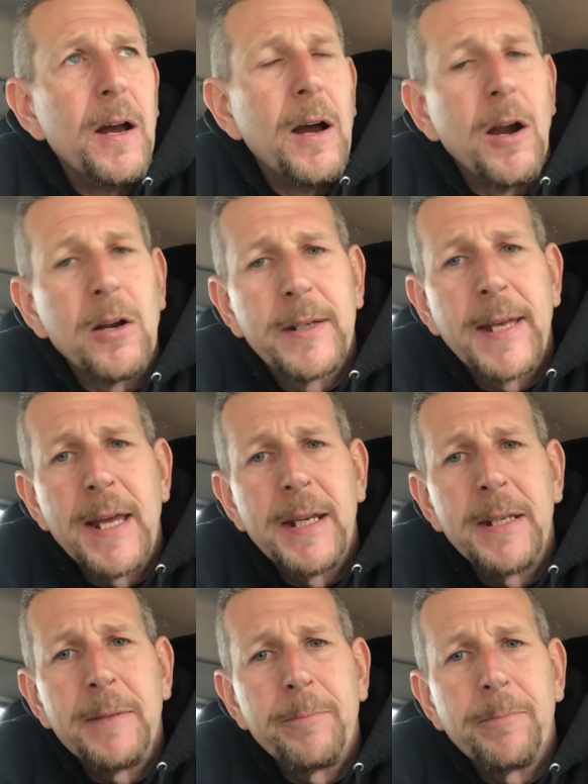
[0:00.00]
are
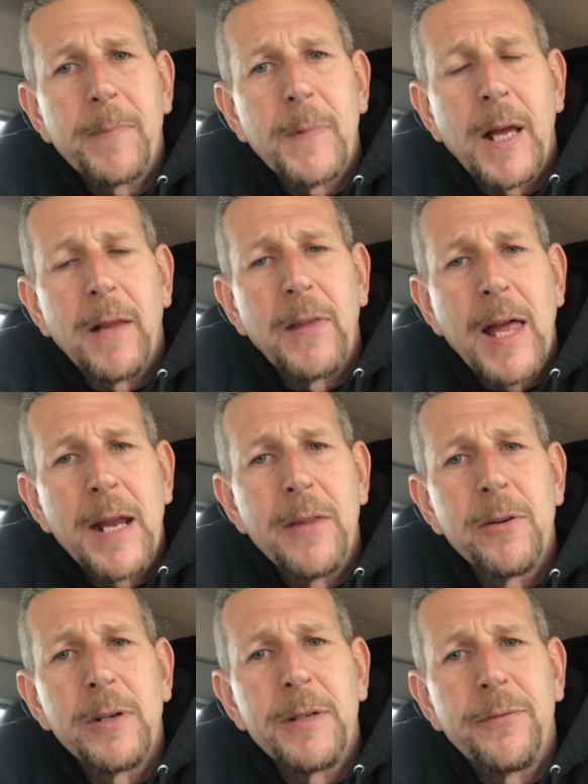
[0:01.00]
getting a lot of
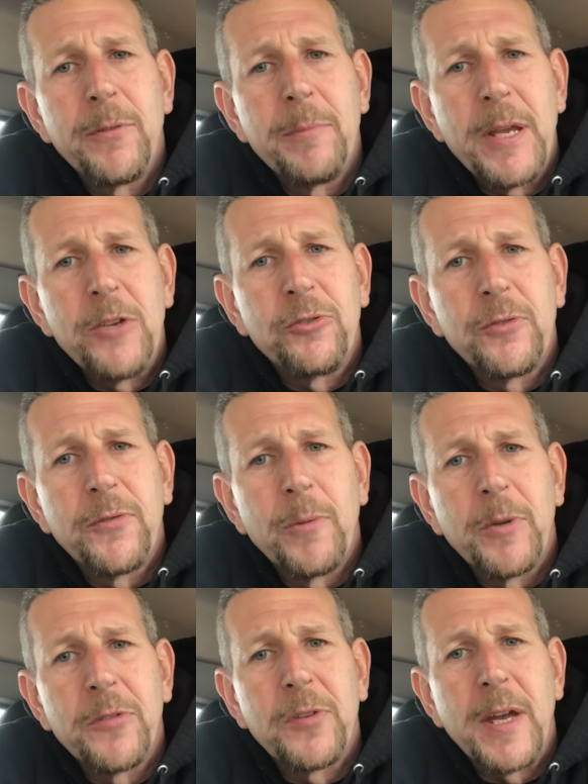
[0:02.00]
their information from
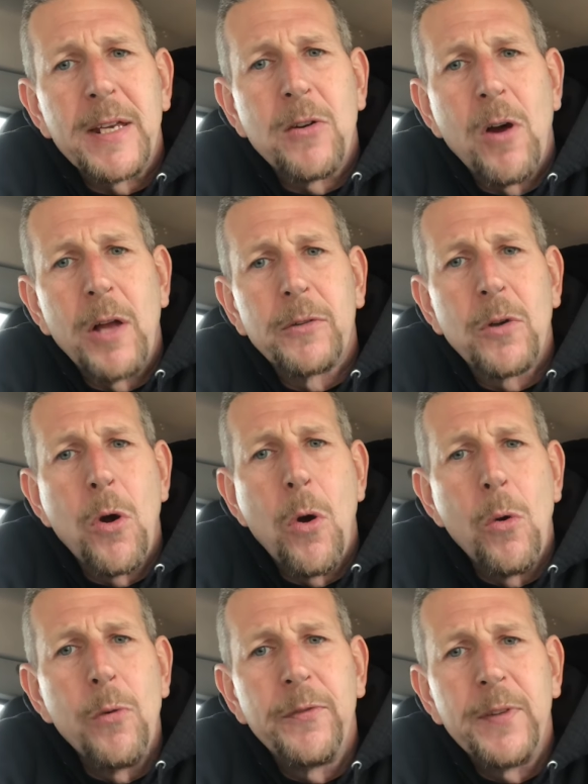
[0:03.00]
a site called
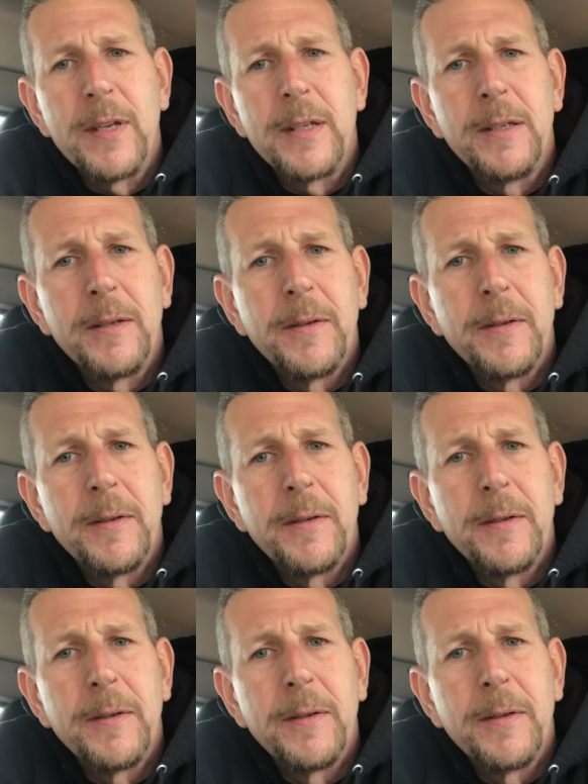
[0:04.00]
COVID.